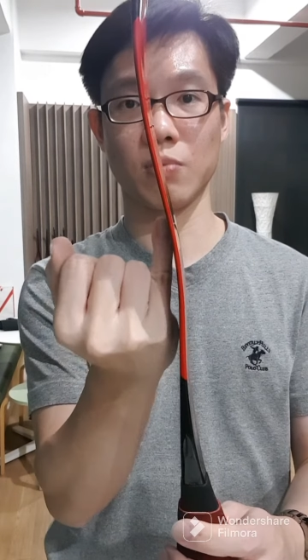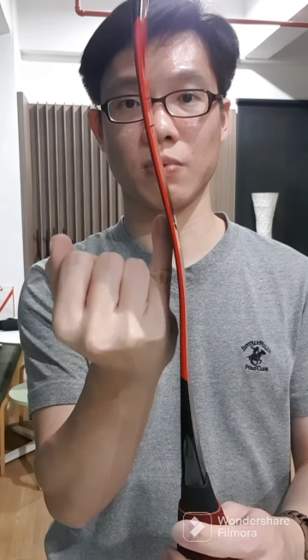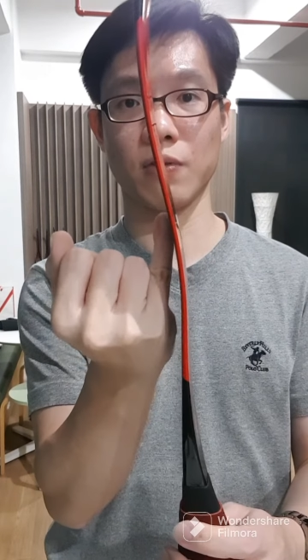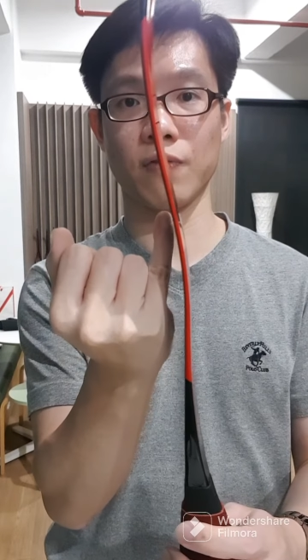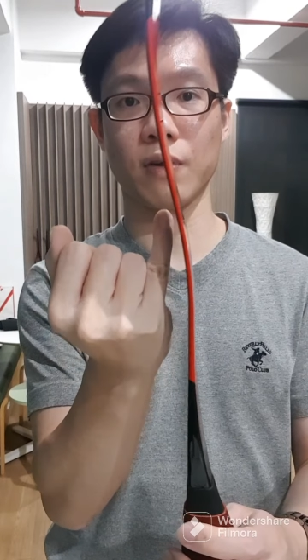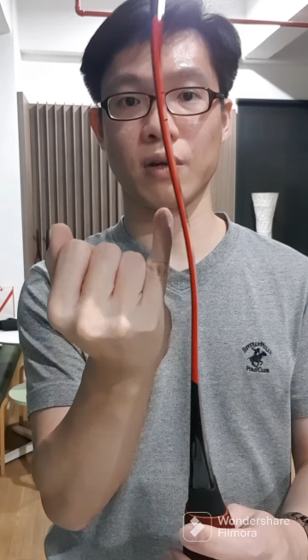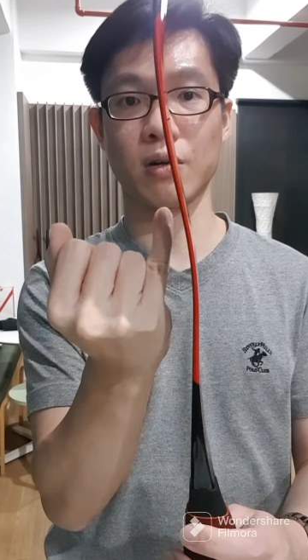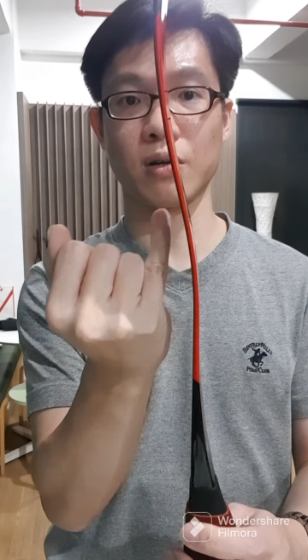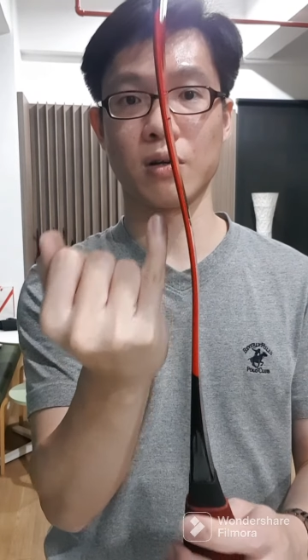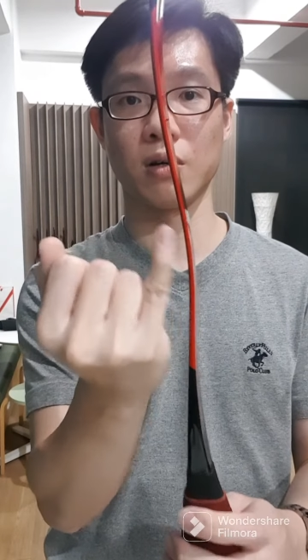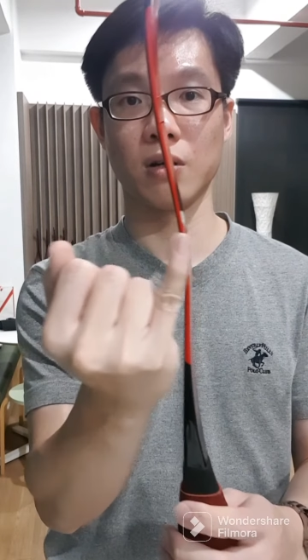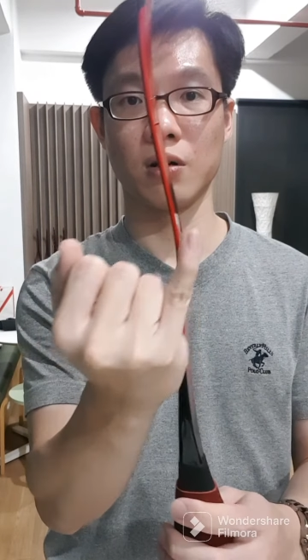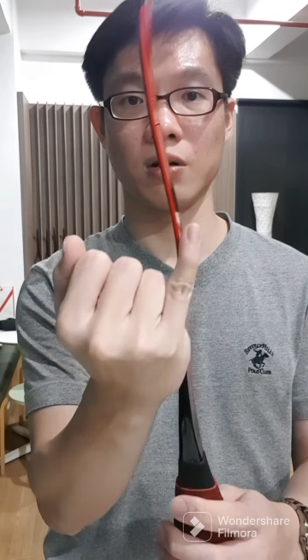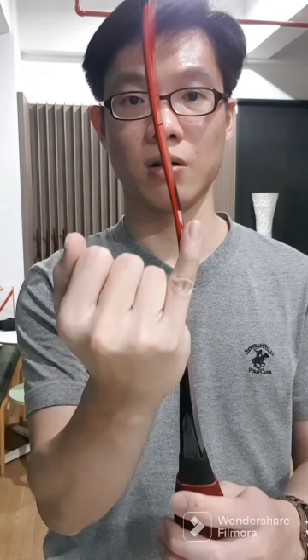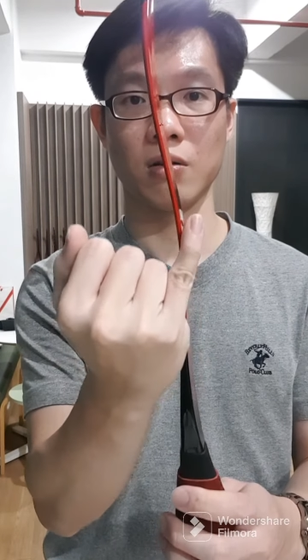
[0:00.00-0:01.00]
to my finger.
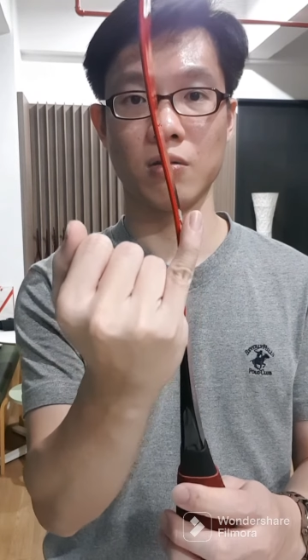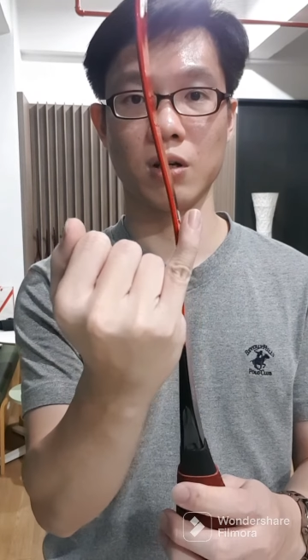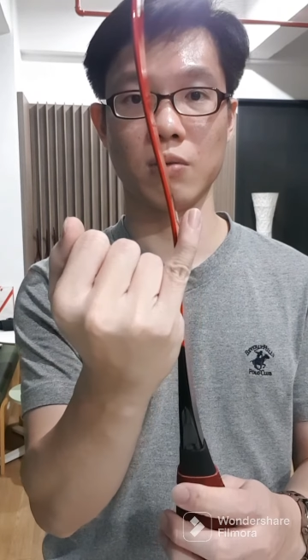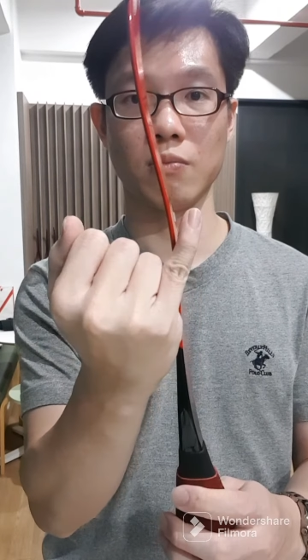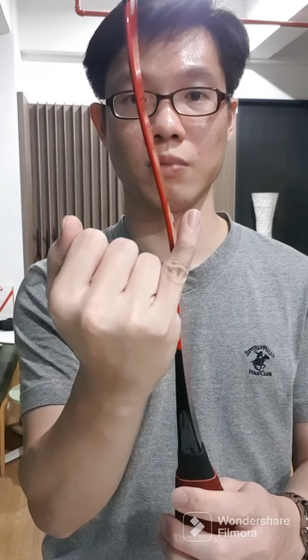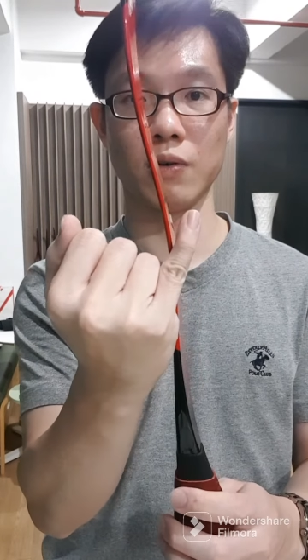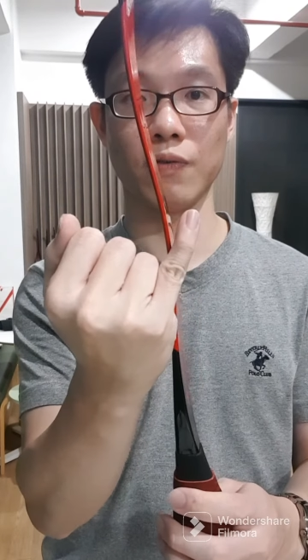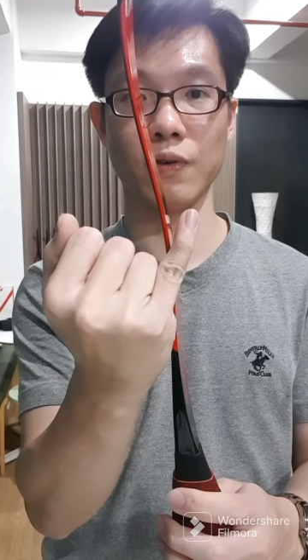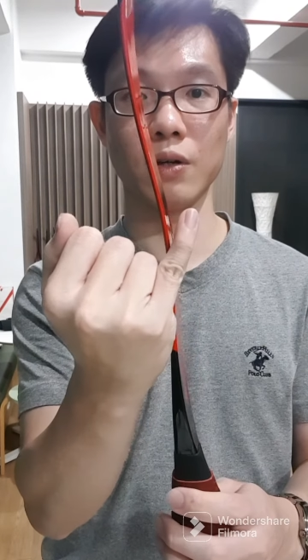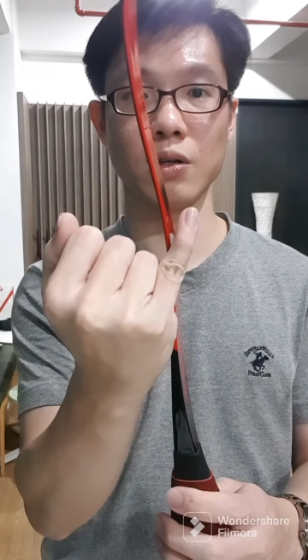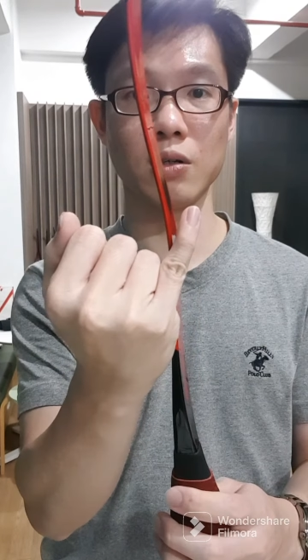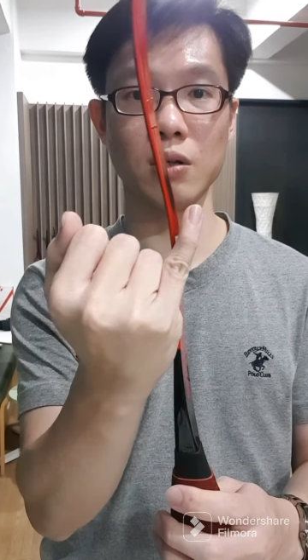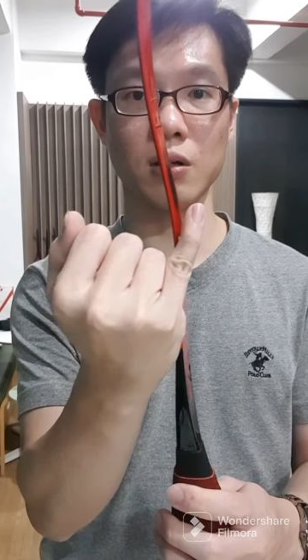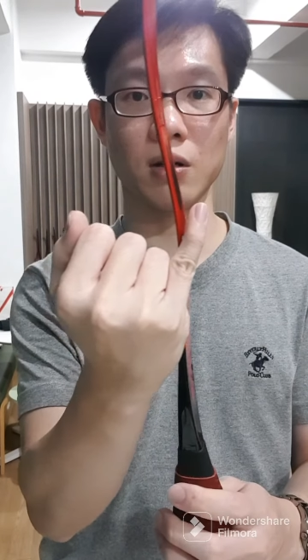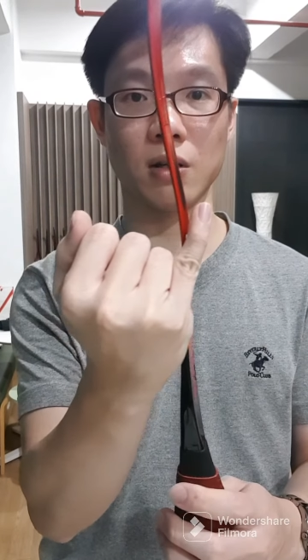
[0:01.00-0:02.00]
Right, my
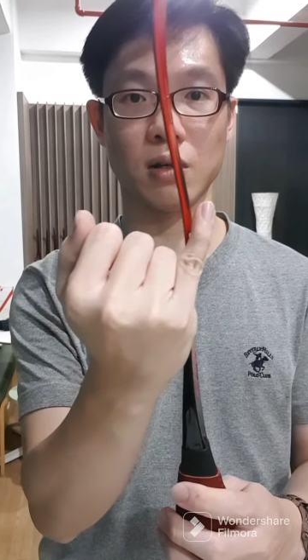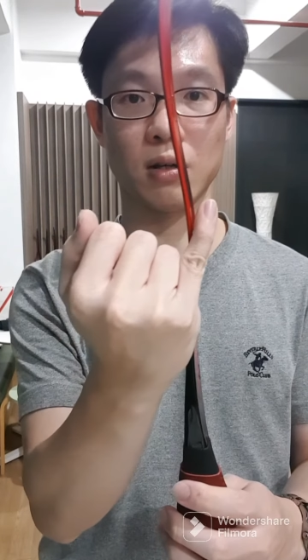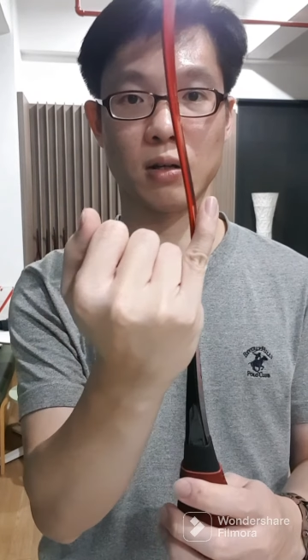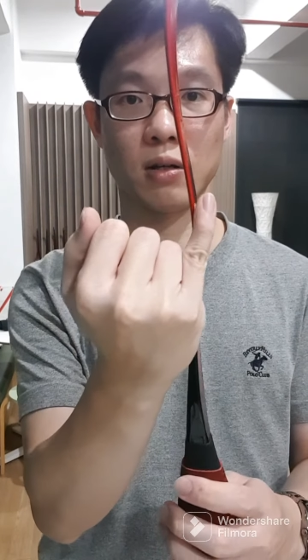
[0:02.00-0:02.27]
finger